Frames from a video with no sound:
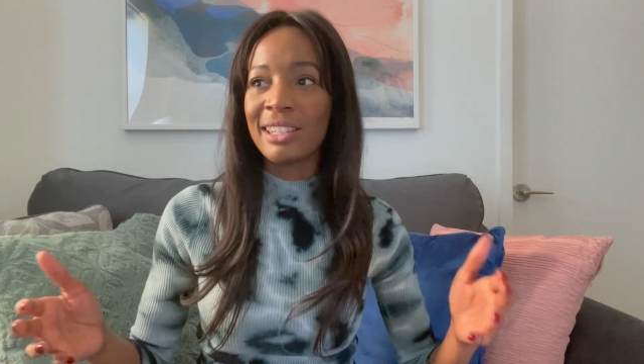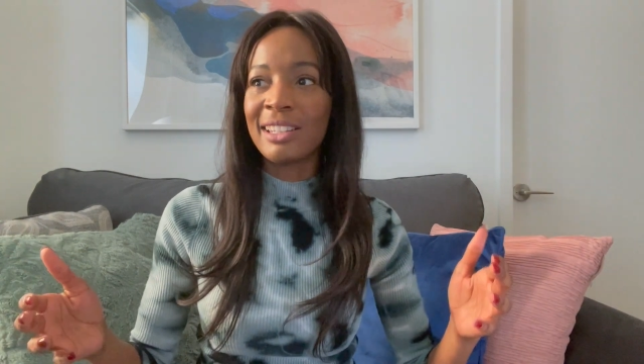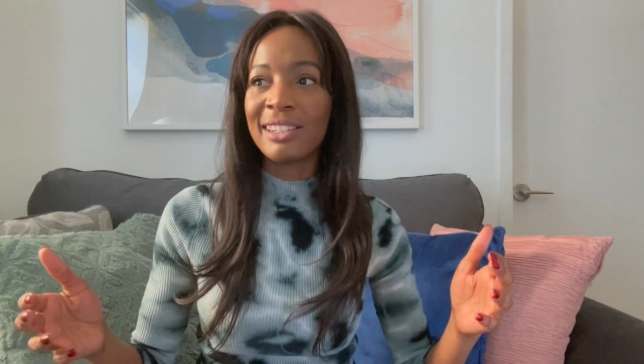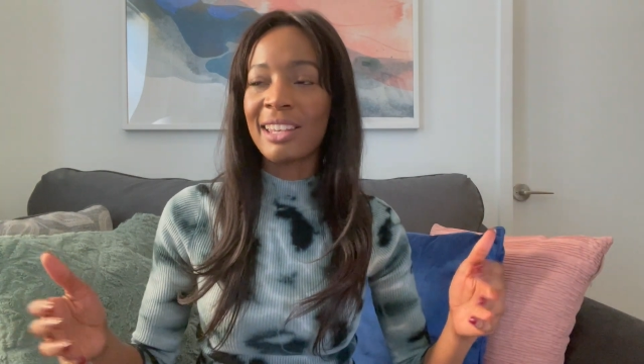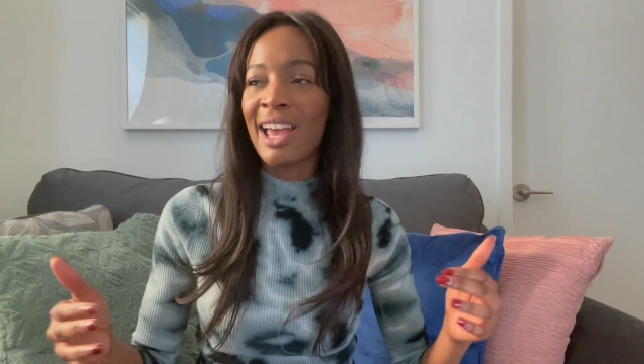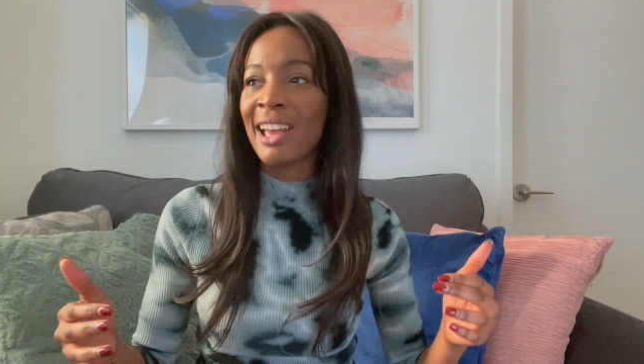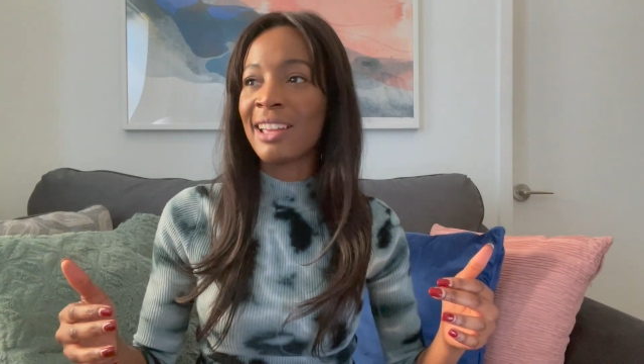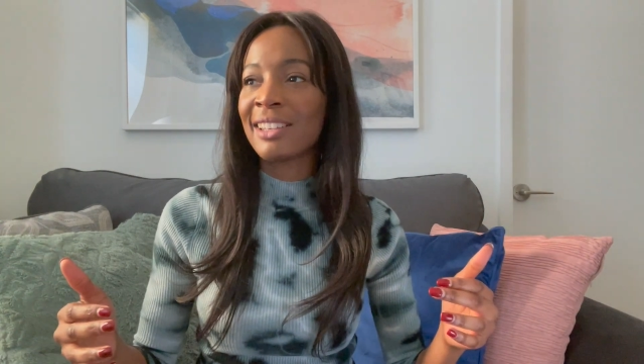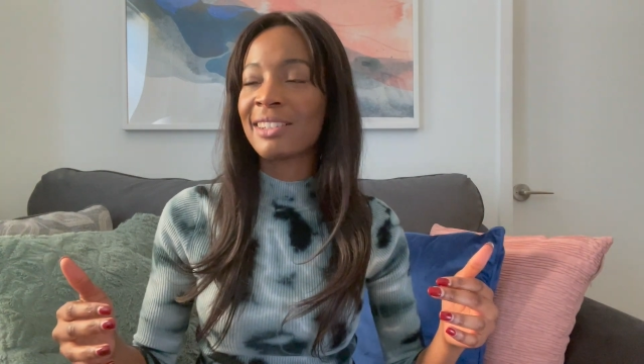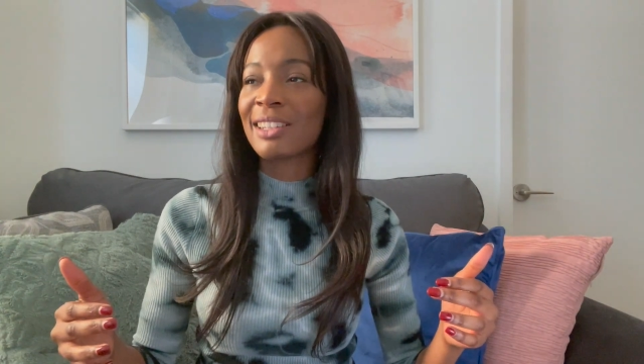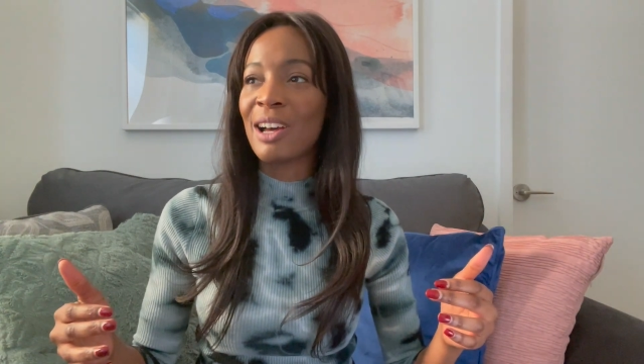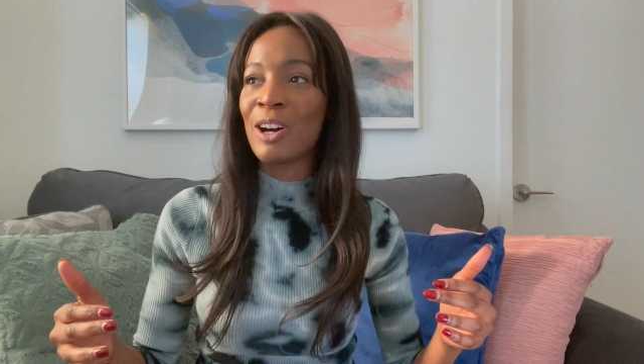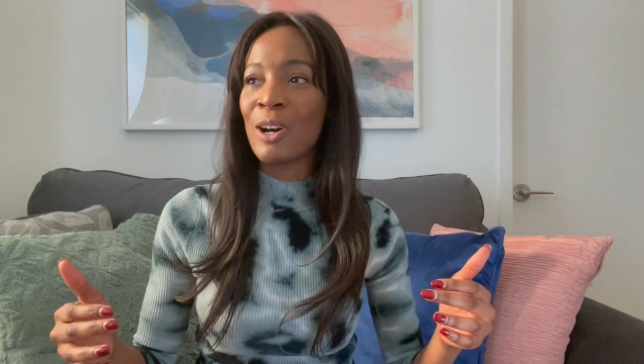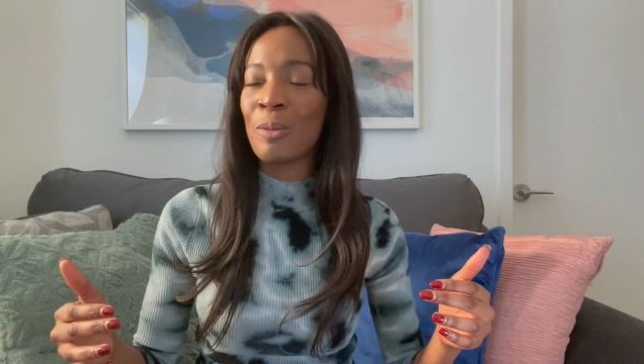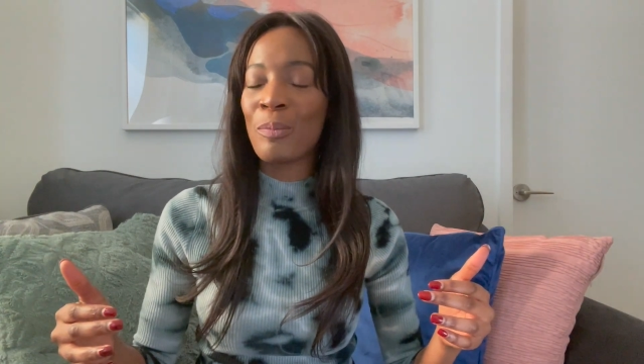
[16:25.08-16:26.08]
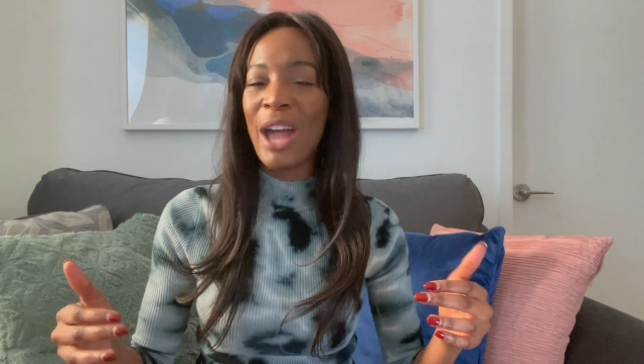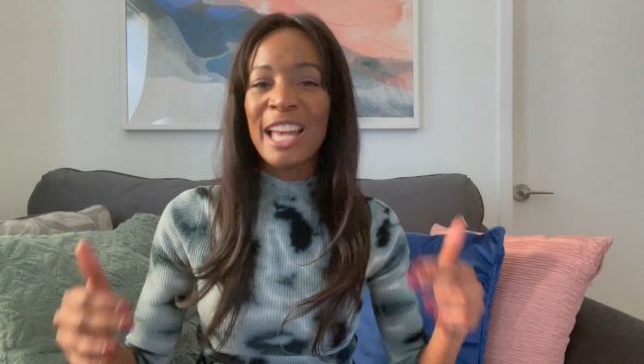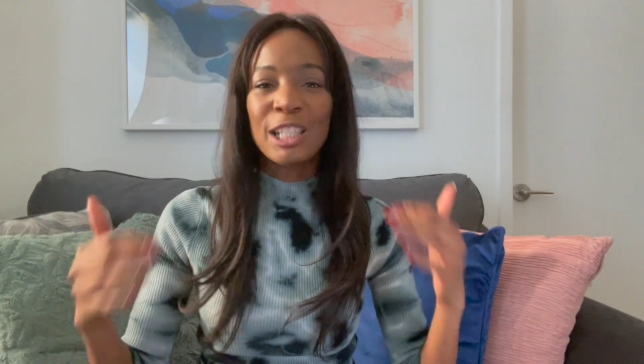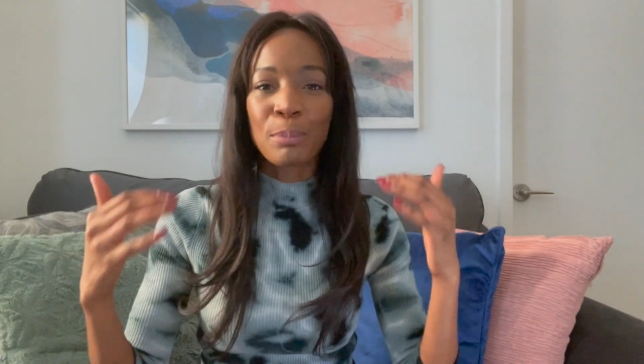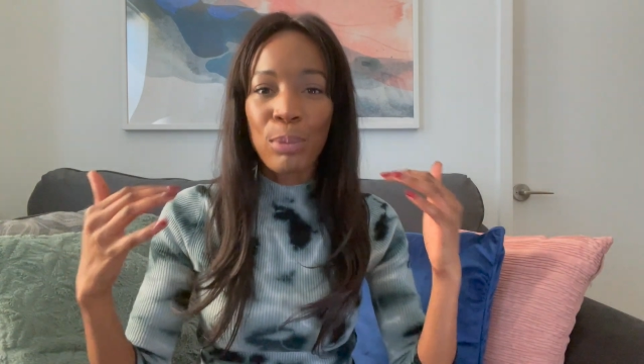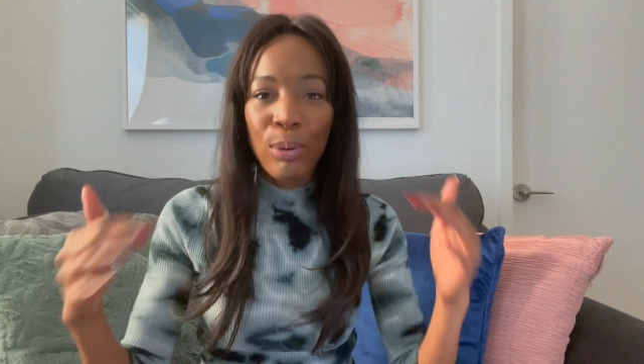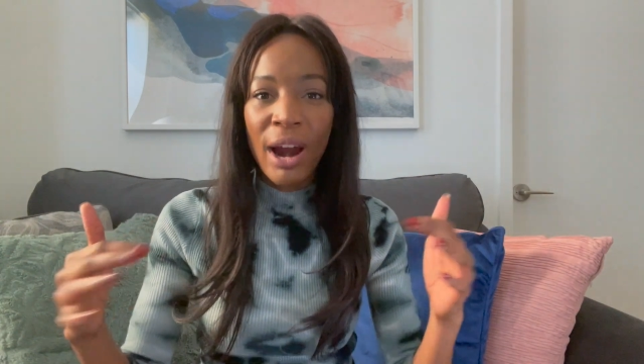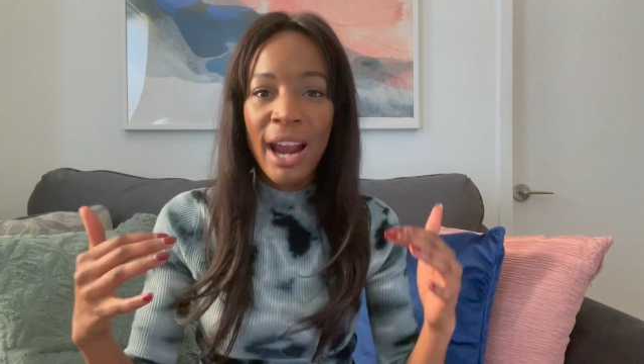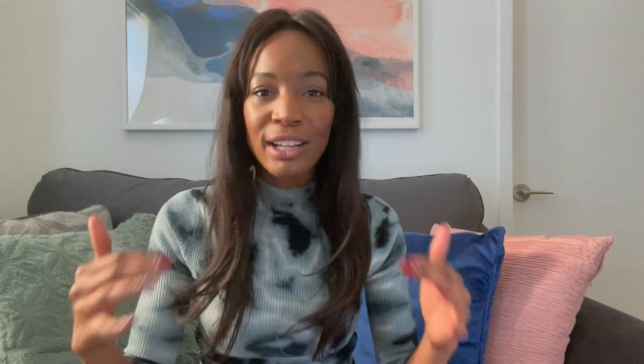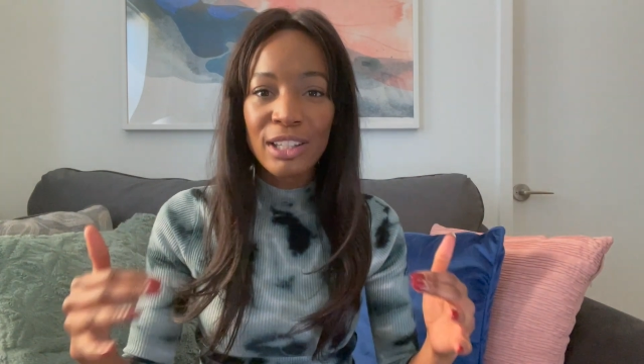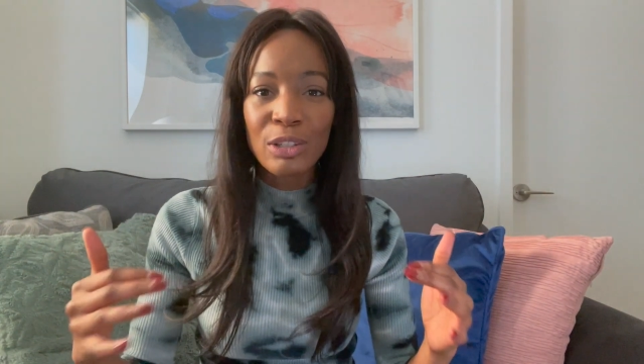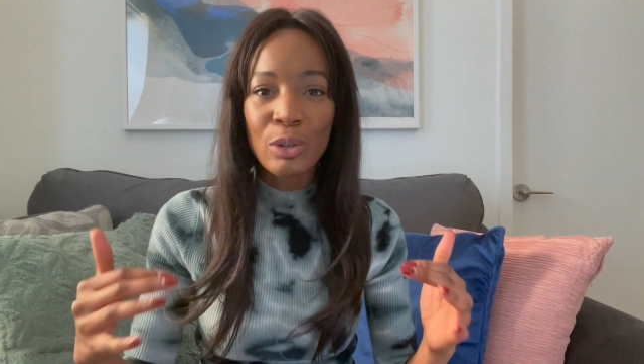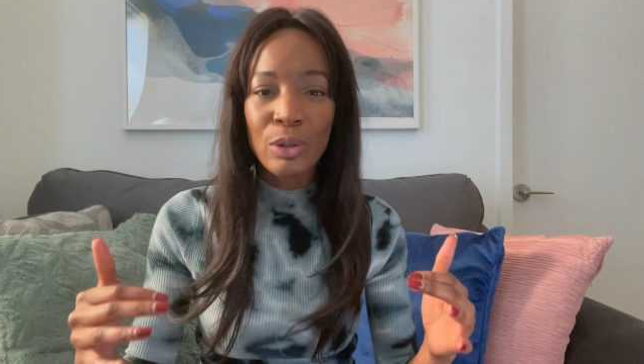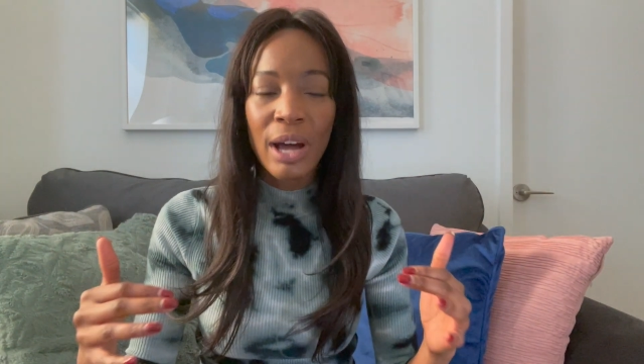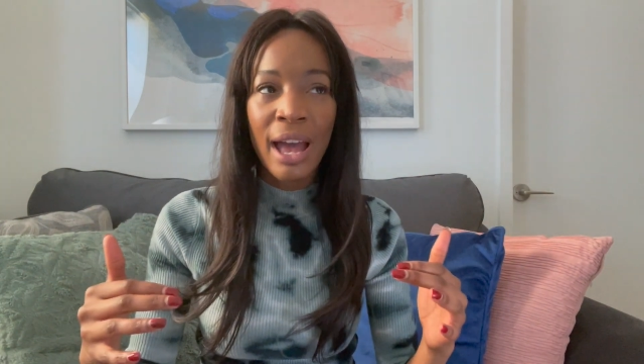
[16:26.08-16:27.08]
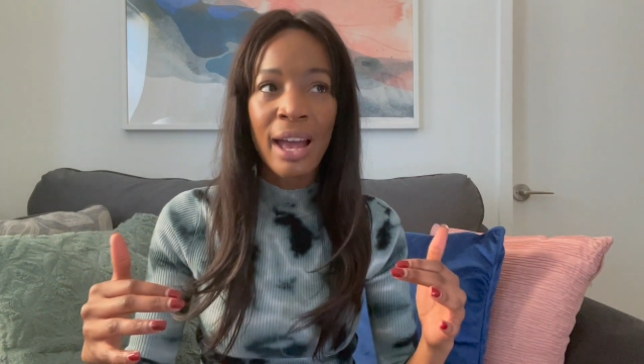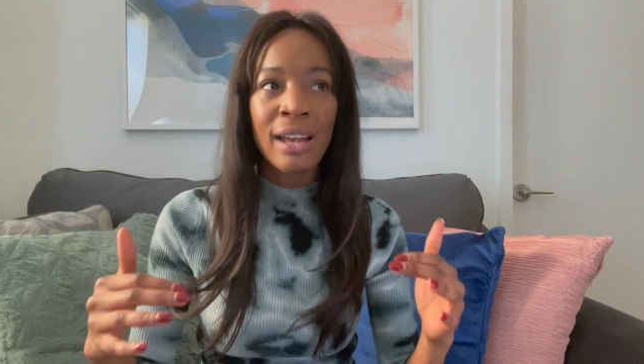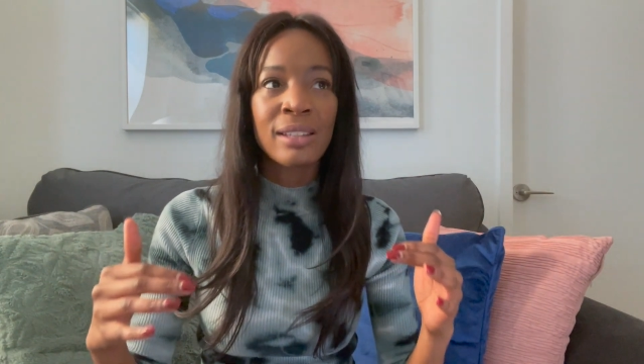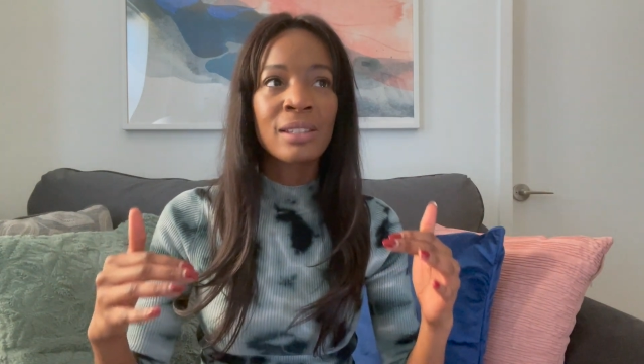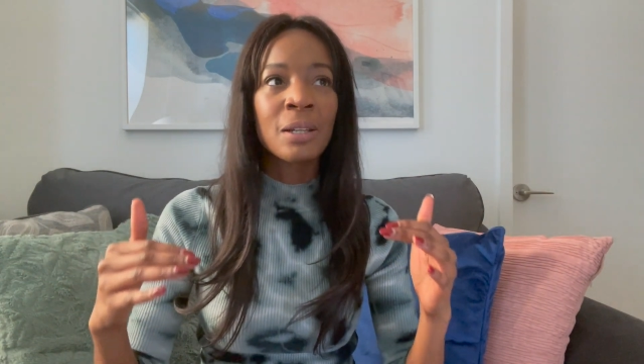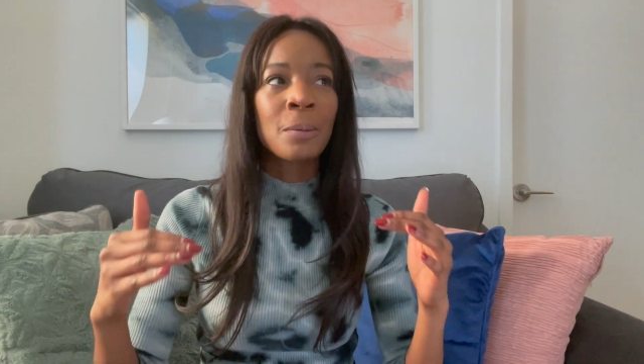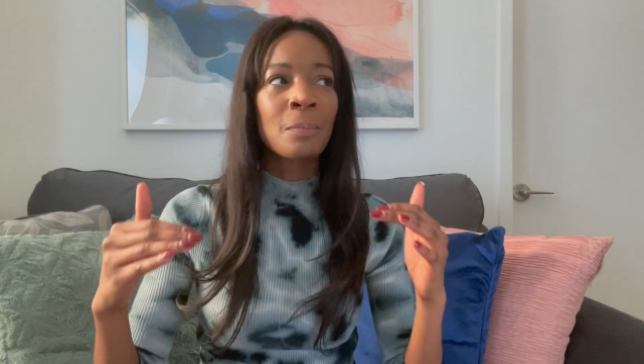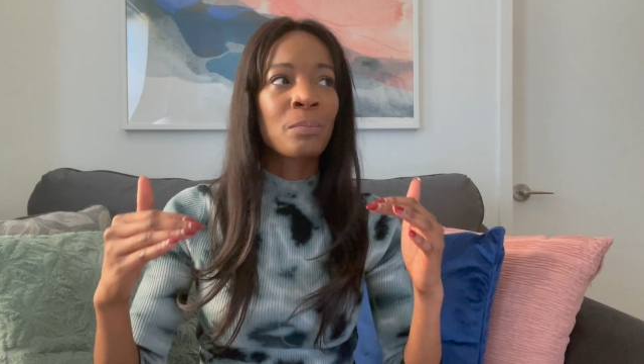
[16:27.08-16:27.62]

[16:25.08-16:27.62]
as practical as